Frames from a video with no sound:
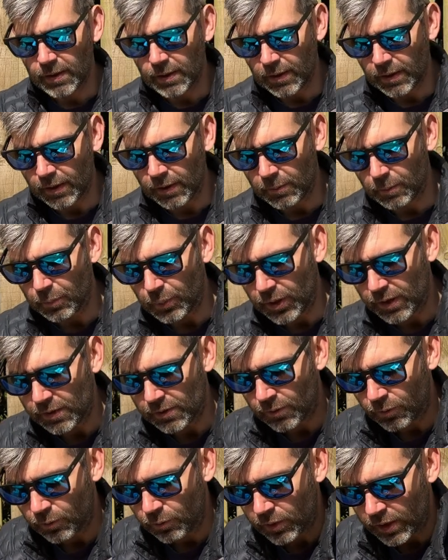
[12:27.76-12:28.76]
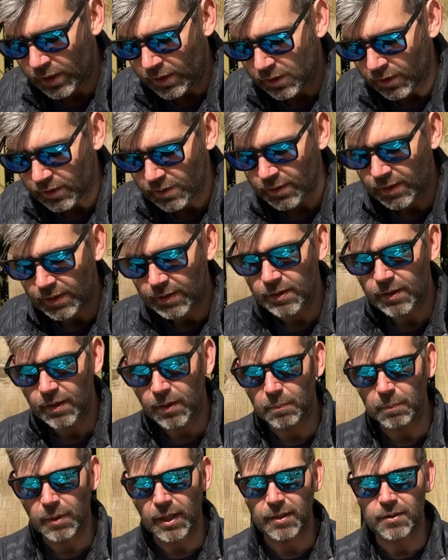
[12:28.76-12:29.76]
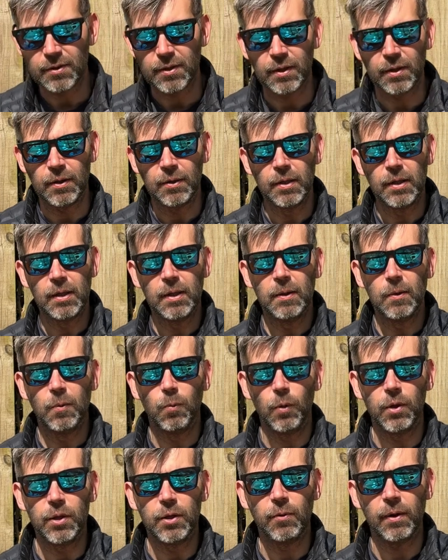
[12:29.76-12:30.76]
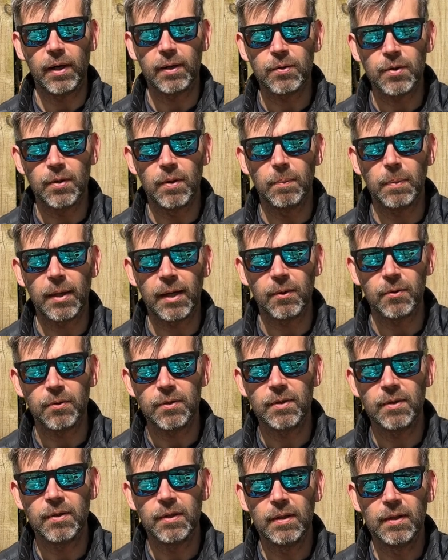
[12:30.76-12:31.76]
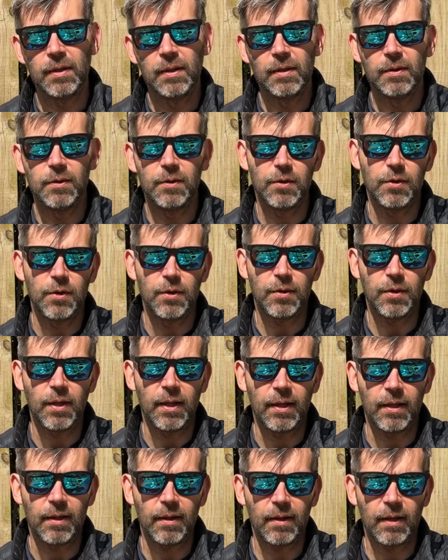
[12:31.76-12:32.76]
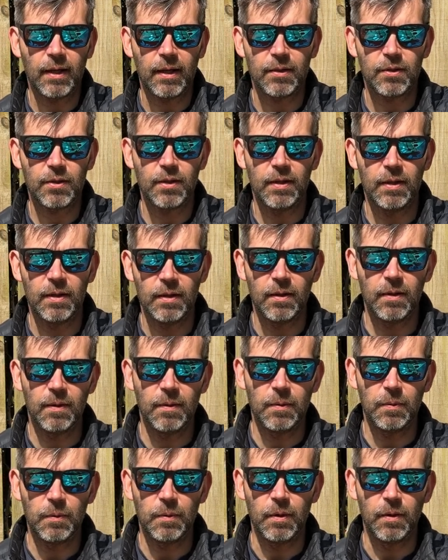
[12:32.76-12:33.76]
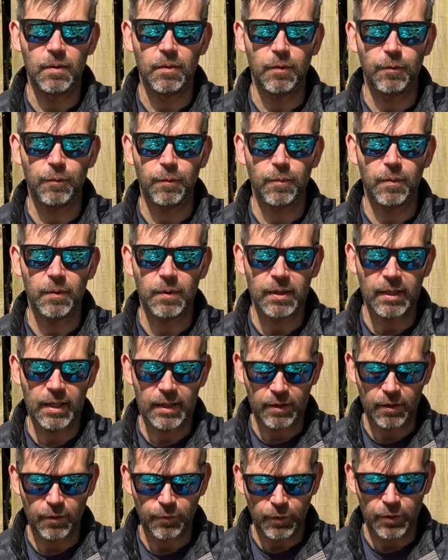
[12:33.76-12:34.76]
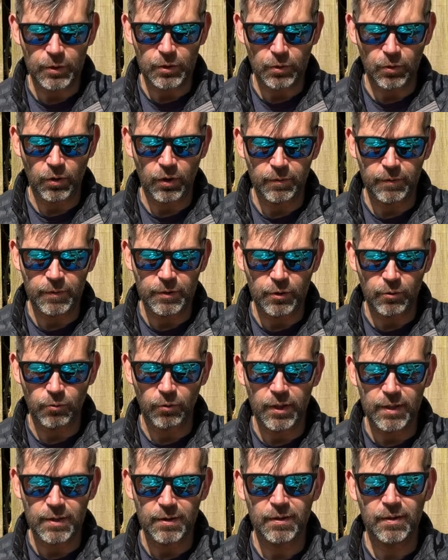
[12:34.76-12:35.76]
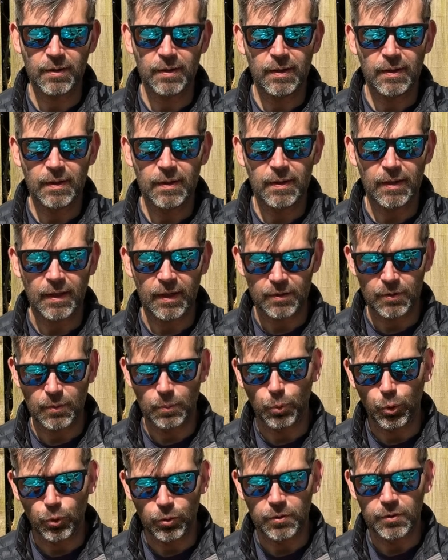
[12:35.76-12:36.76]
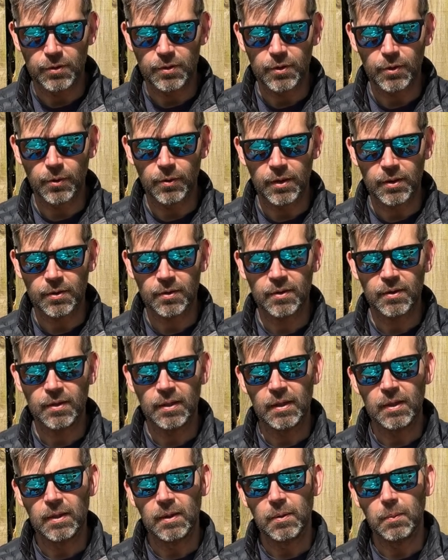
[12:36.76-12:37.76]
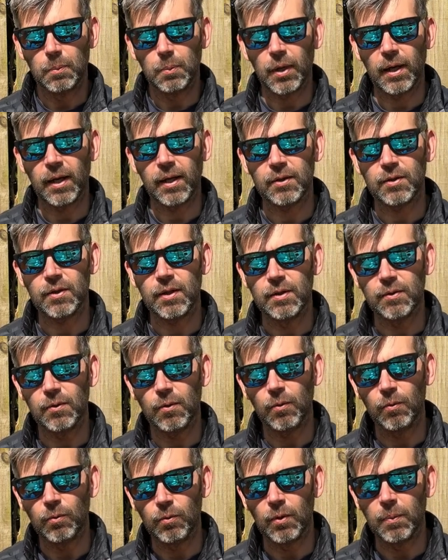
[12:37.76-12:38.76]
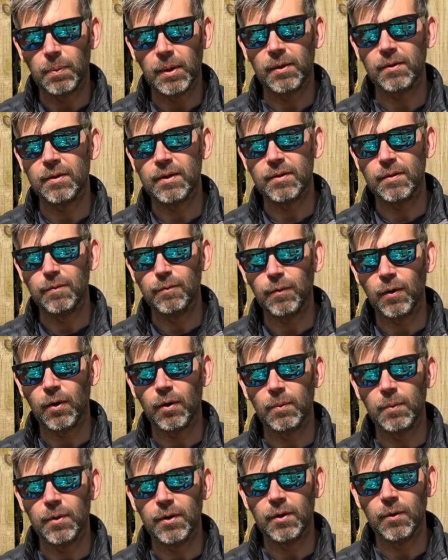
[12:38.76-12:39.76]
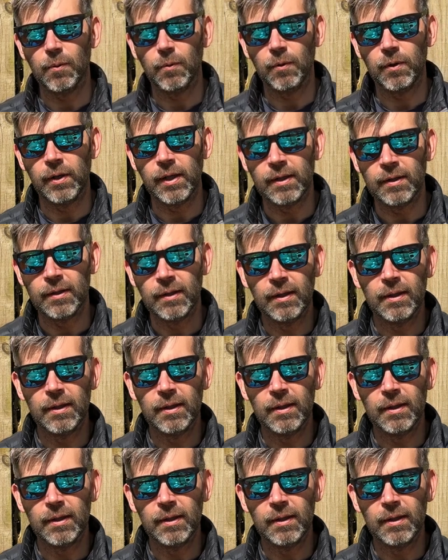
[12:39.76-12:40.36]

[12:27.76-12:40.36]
but it's a really nice thing to come back to when you're out and about, to just think, actually, getting a photograph is great, that's important to us, but actually it's all about this environment that we're in.